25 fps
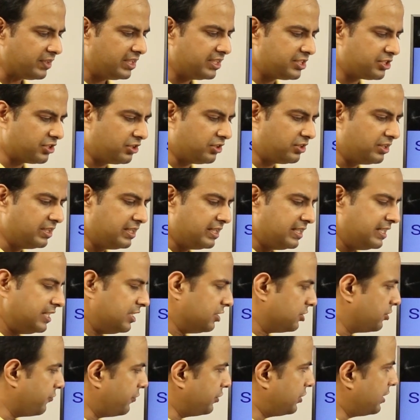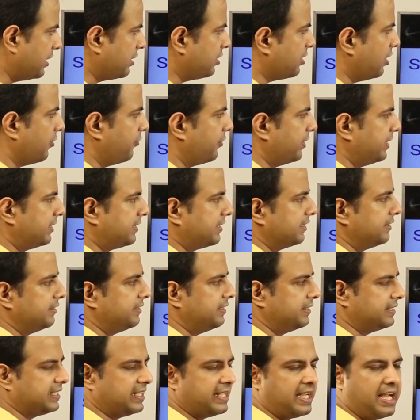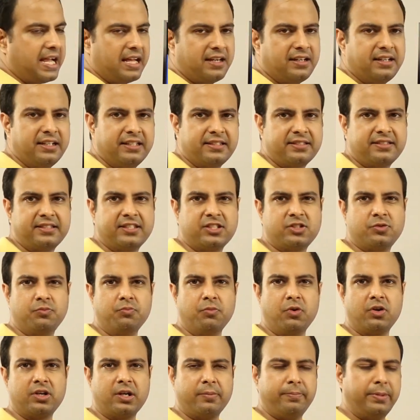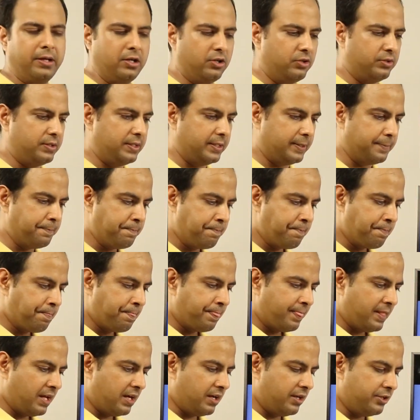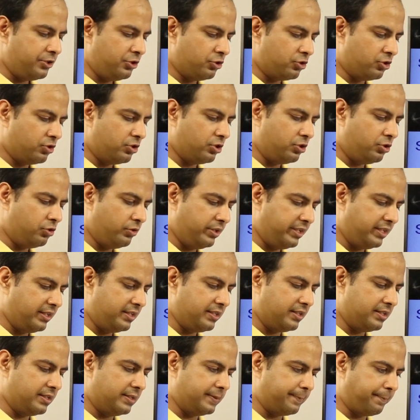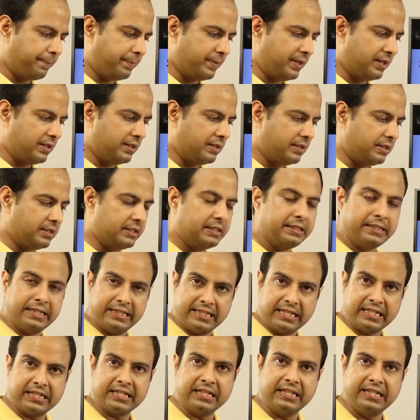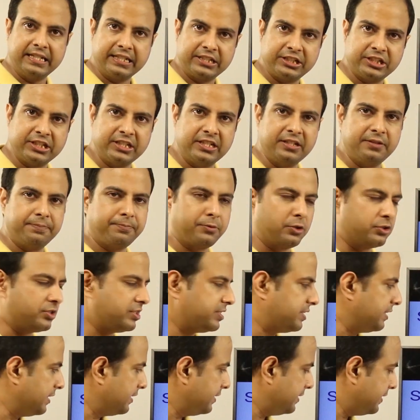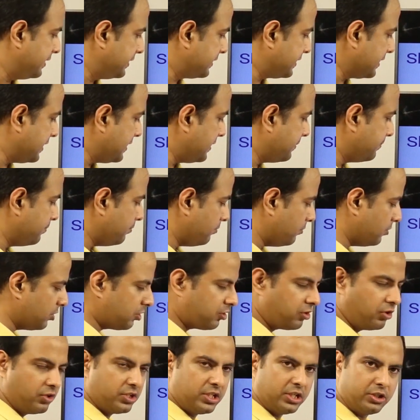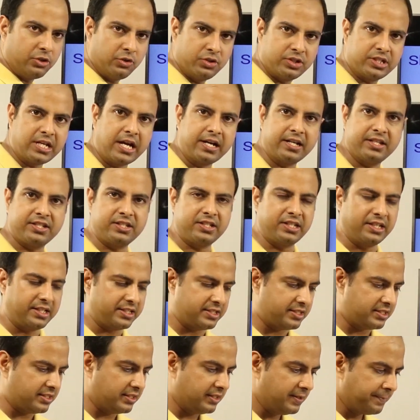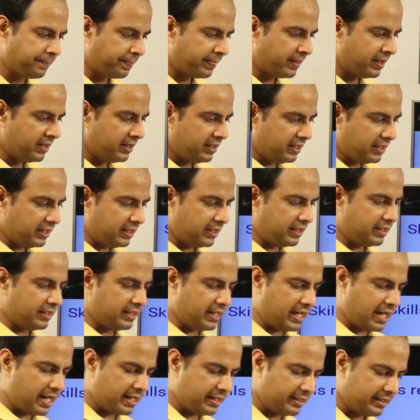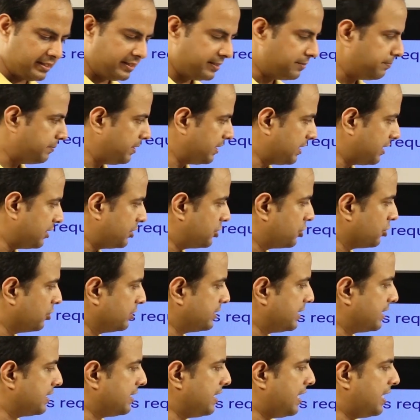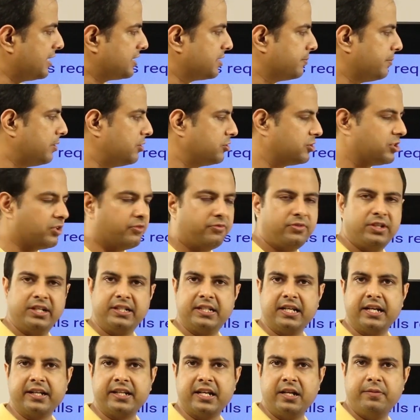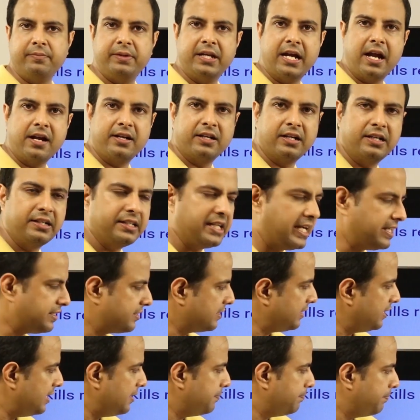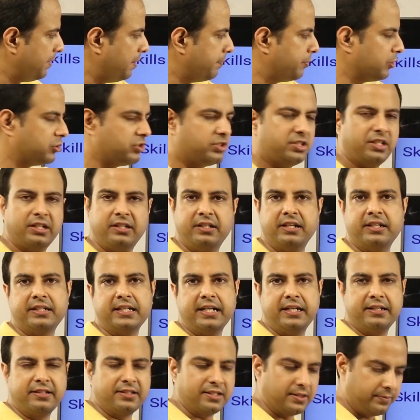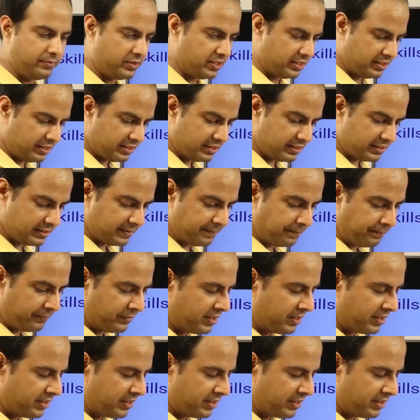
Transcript: so so if you think of it data analyst is more about uh, you know doing uh, uh data collection processing data more closer to statistics uh, and uh, making sure that large amounts of data can be handled nicely pre-processing data in some senses